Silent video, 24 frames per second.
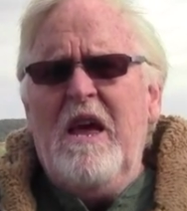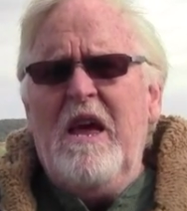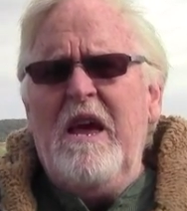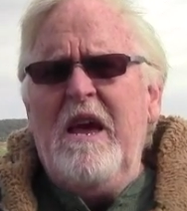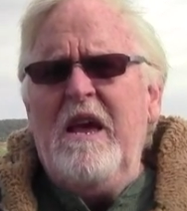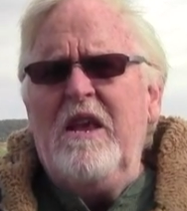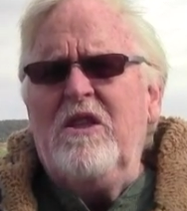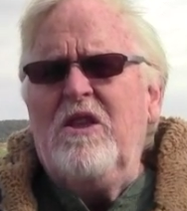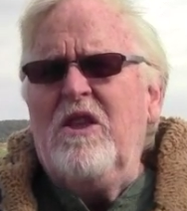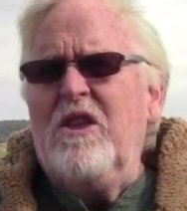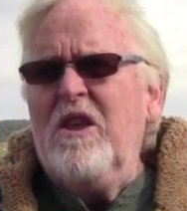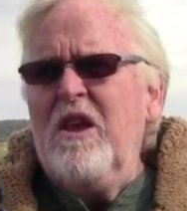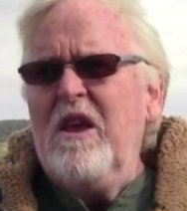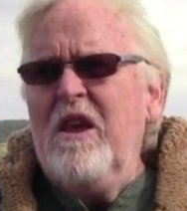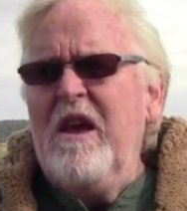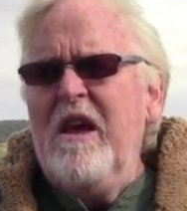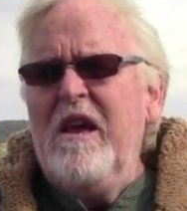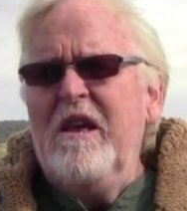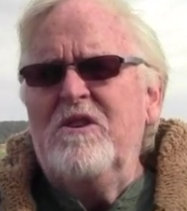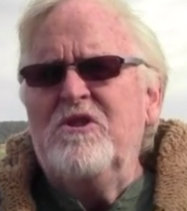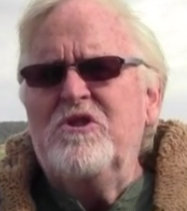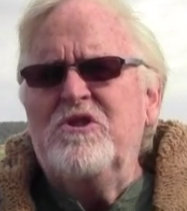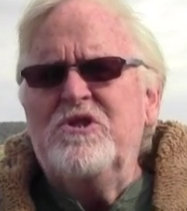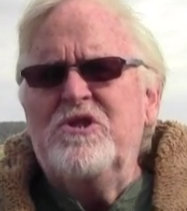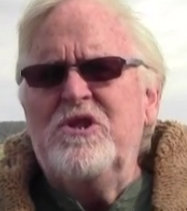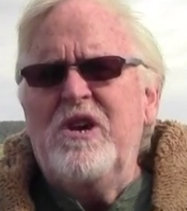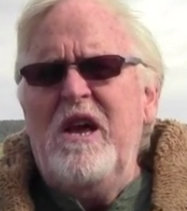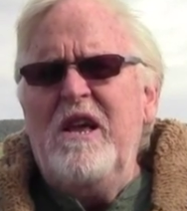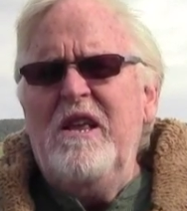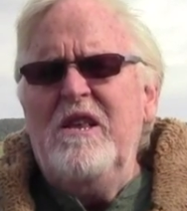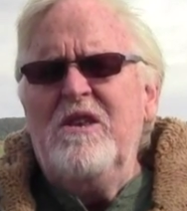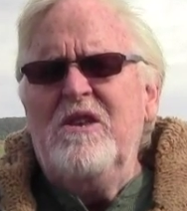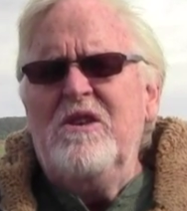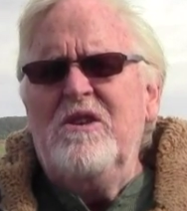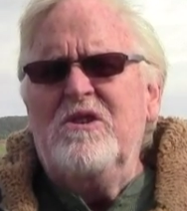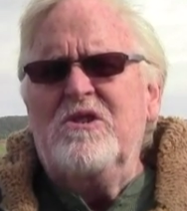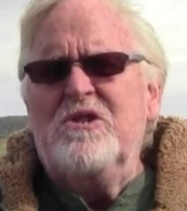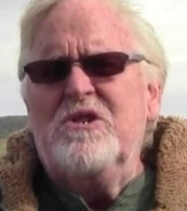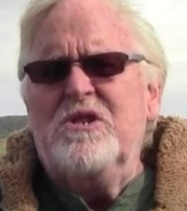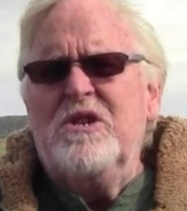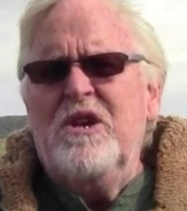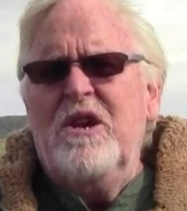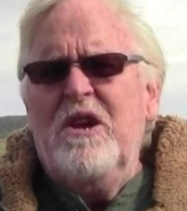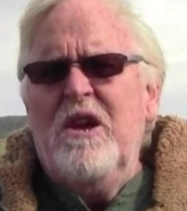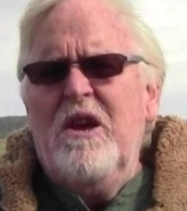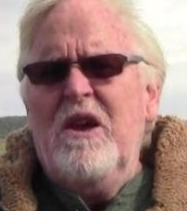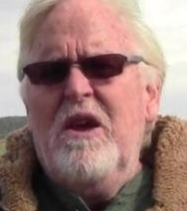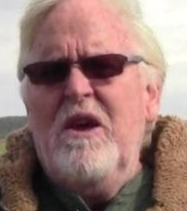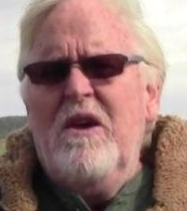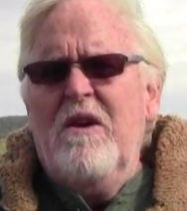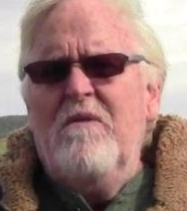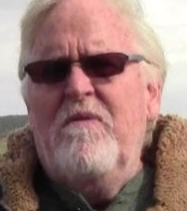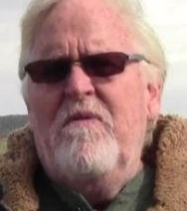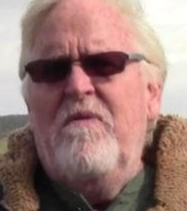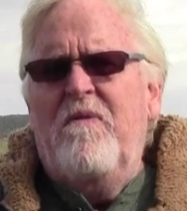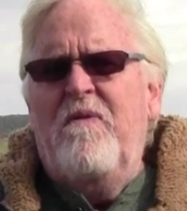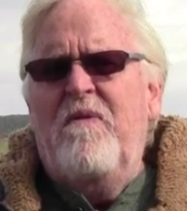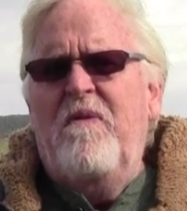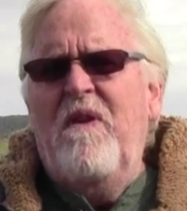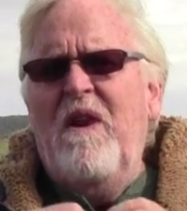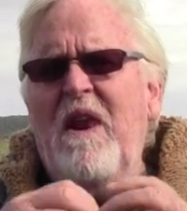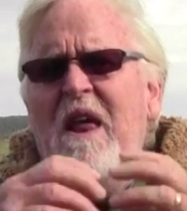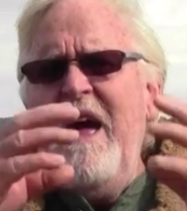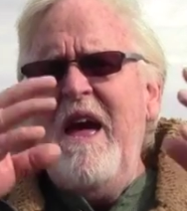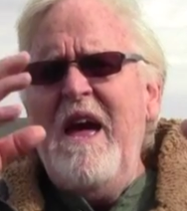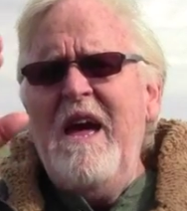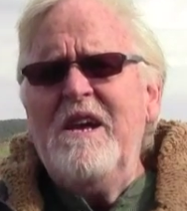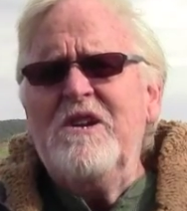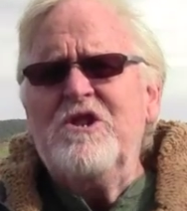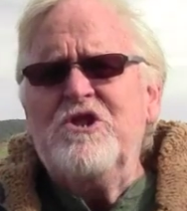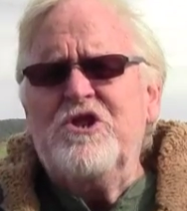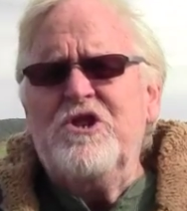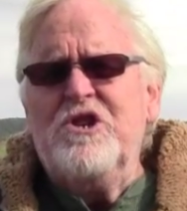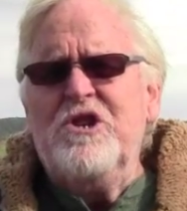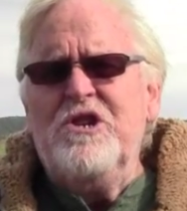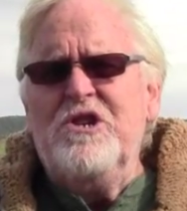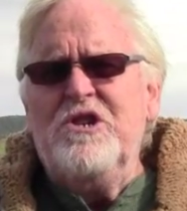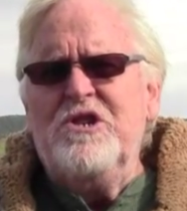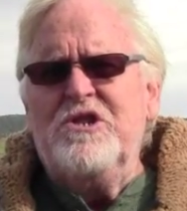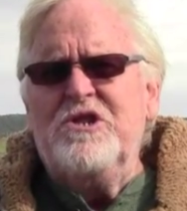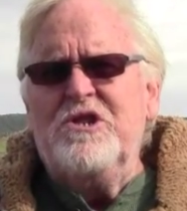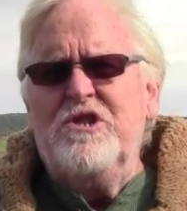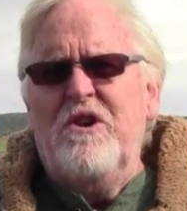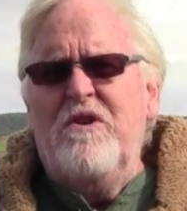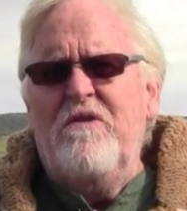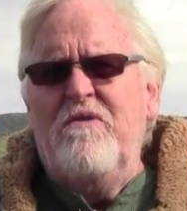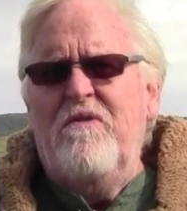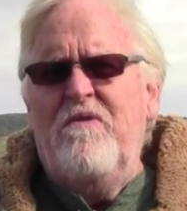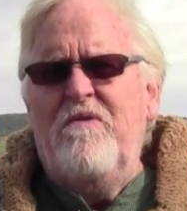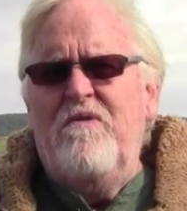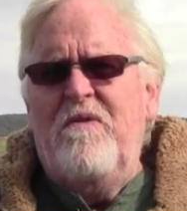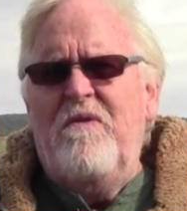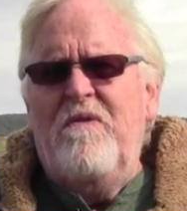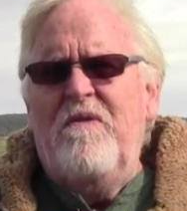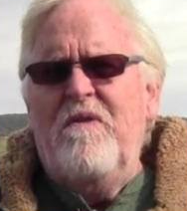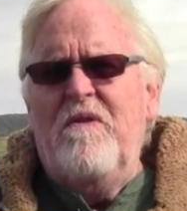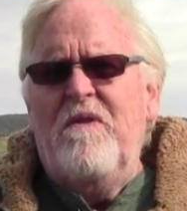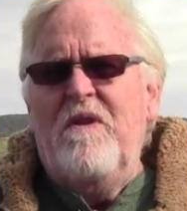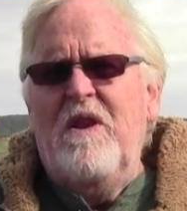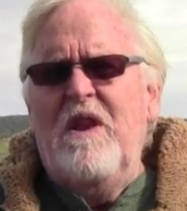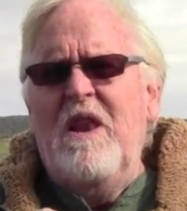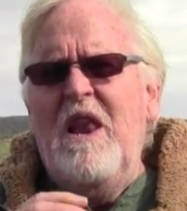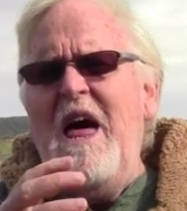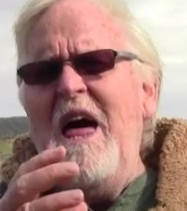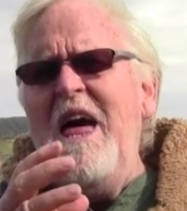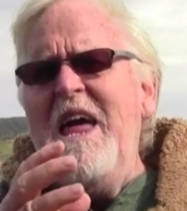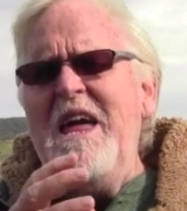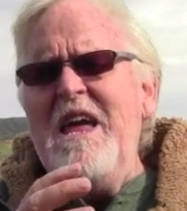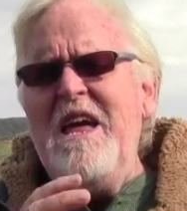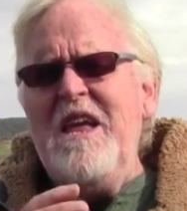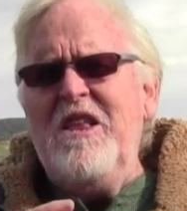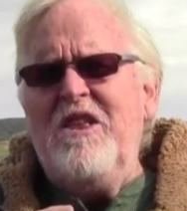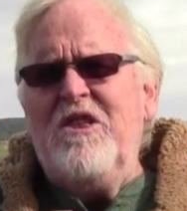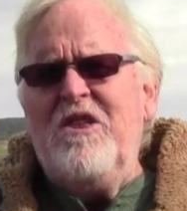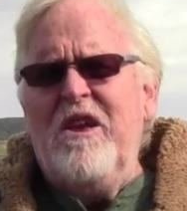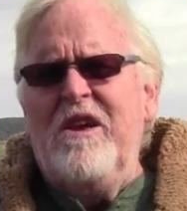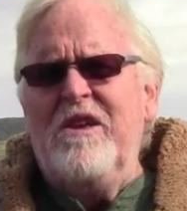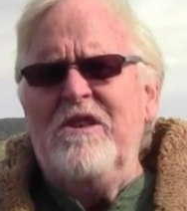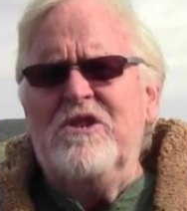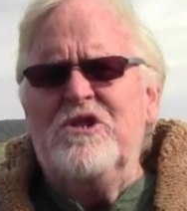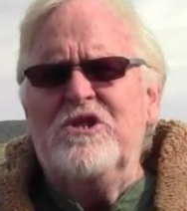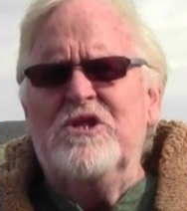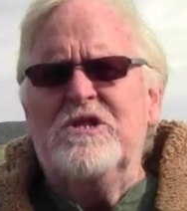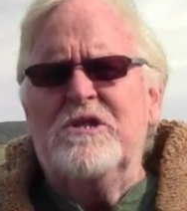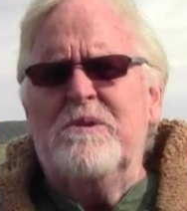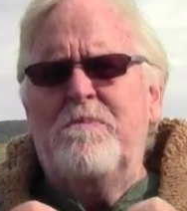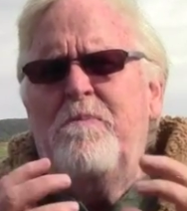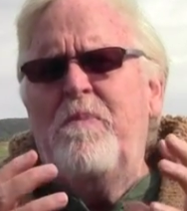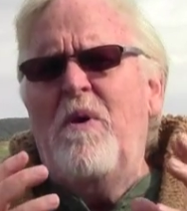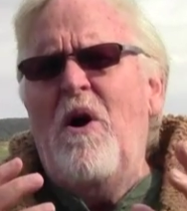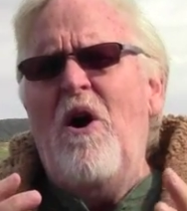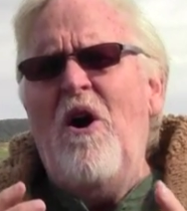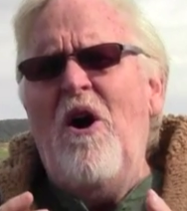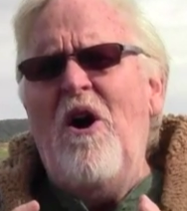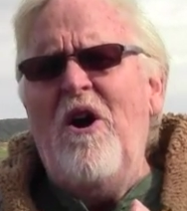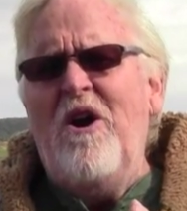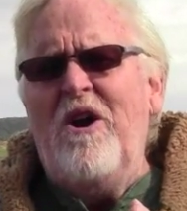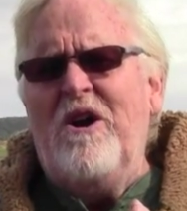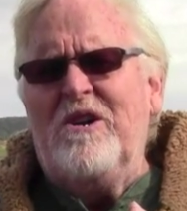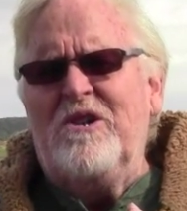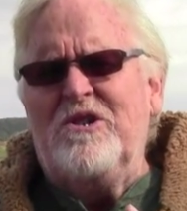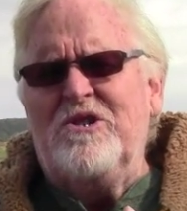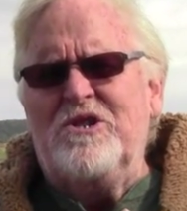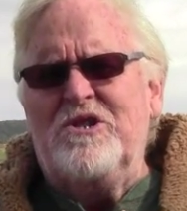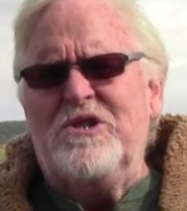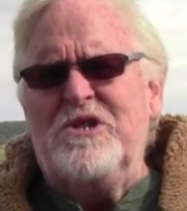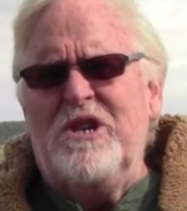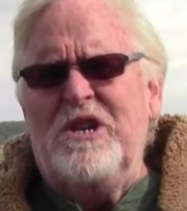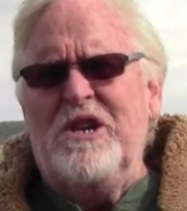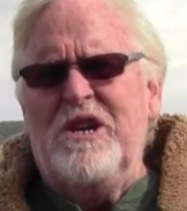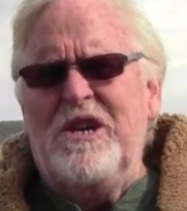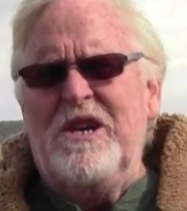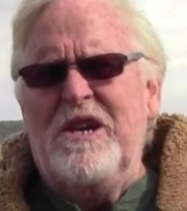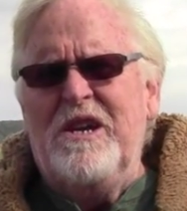It sends flashes of light and sparks